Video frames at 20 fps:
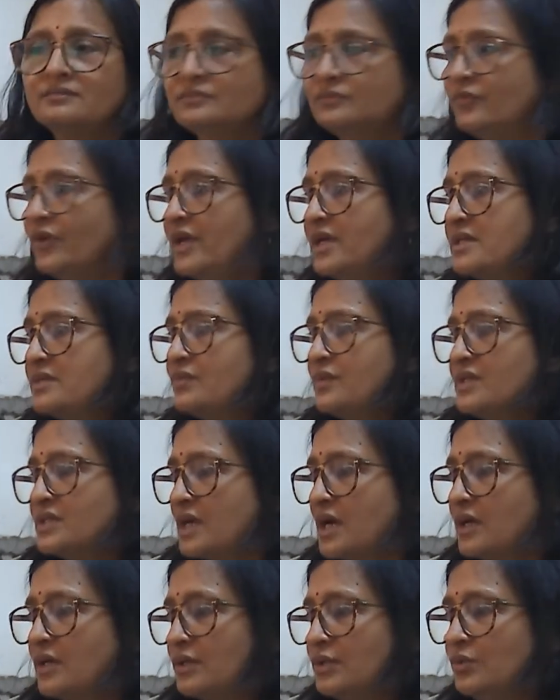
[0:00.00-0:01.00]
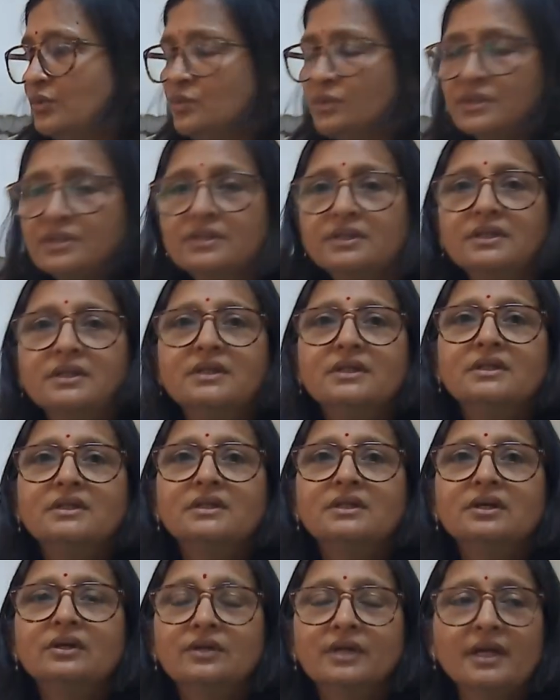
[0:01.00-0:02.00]
ways which are used.
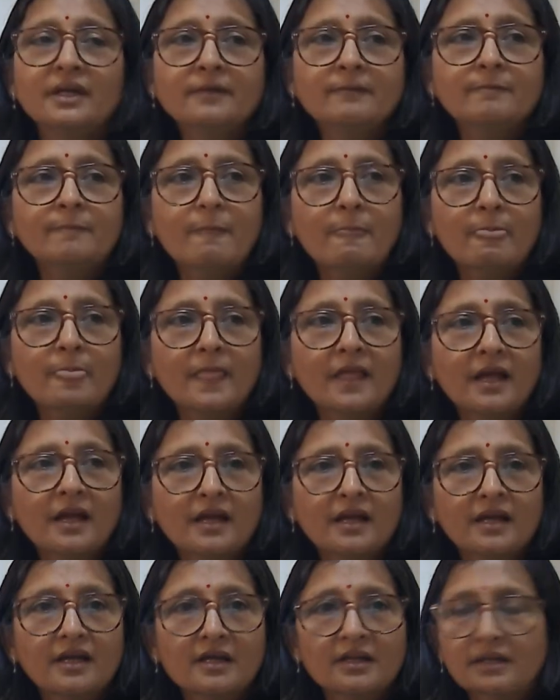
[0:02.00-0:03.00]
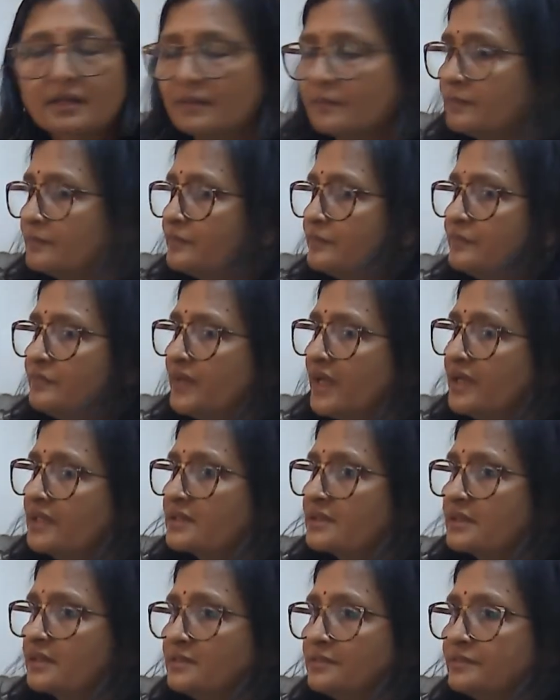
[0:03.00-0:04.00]
Okay, next